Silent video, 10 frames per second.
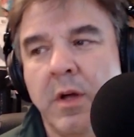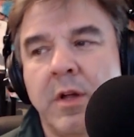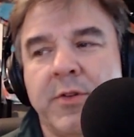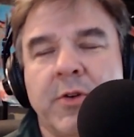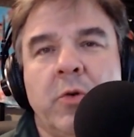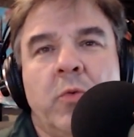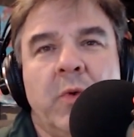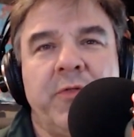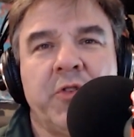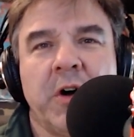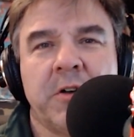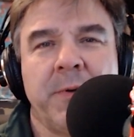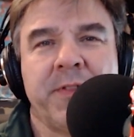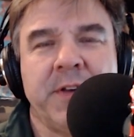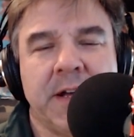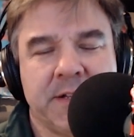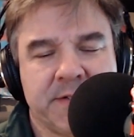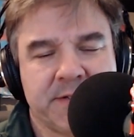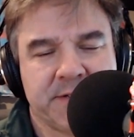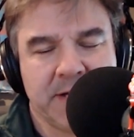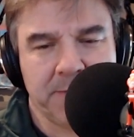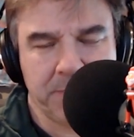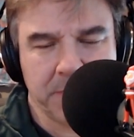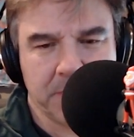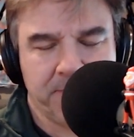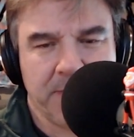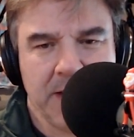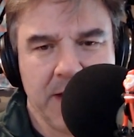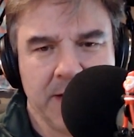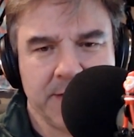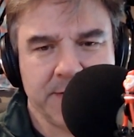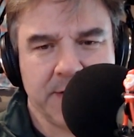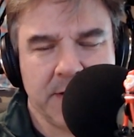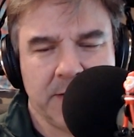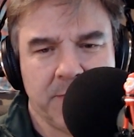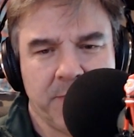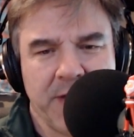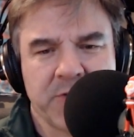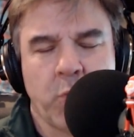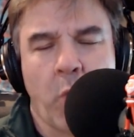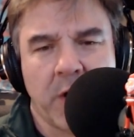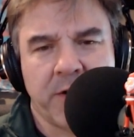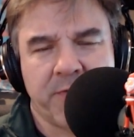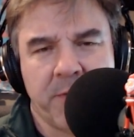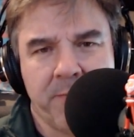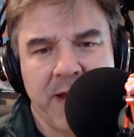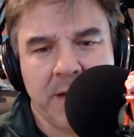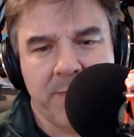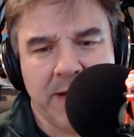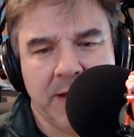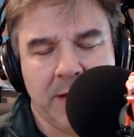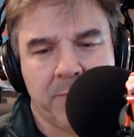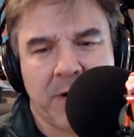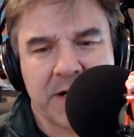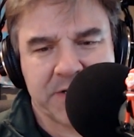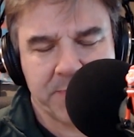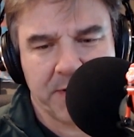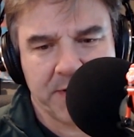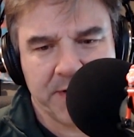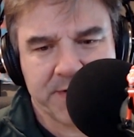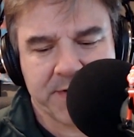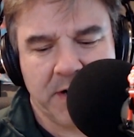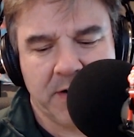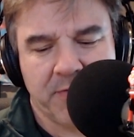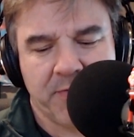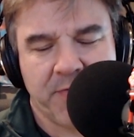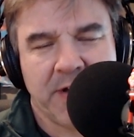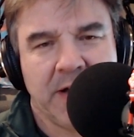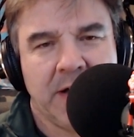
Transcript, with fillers: So we've talked about the Knights Templar, and that's one of the many, many possibilities of